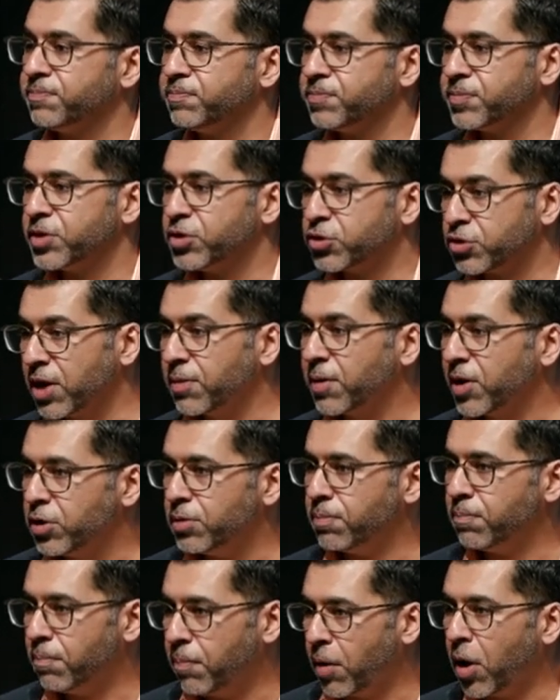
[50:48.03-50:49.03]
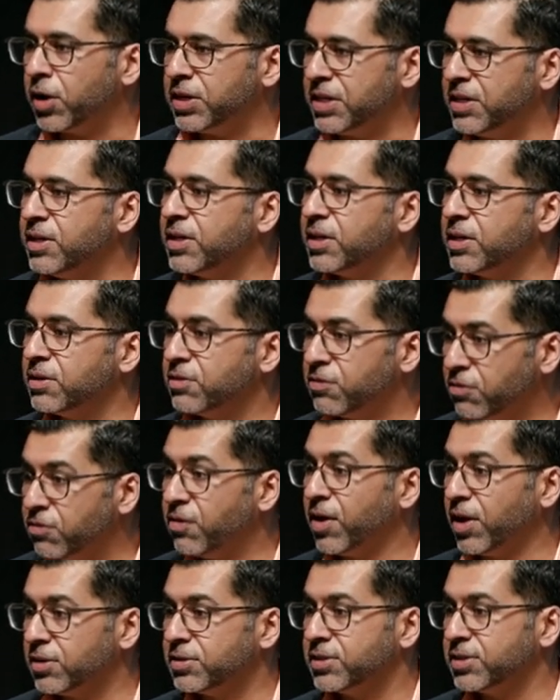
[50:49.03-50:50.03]
Describe how your body
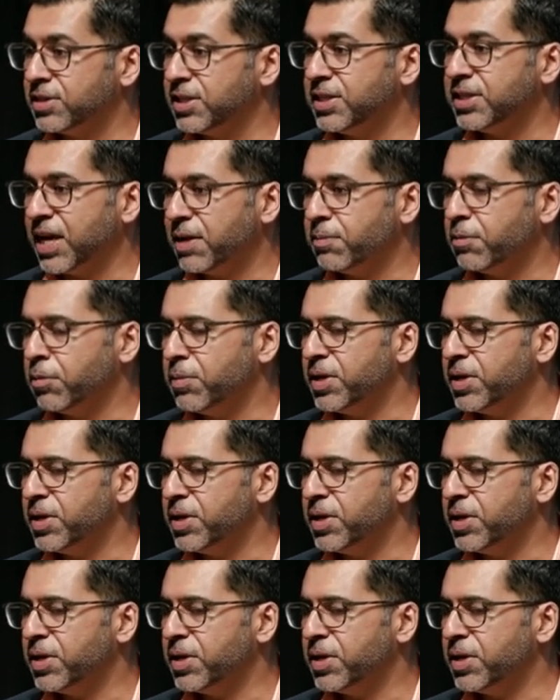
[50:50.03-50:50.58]
felt in that moment.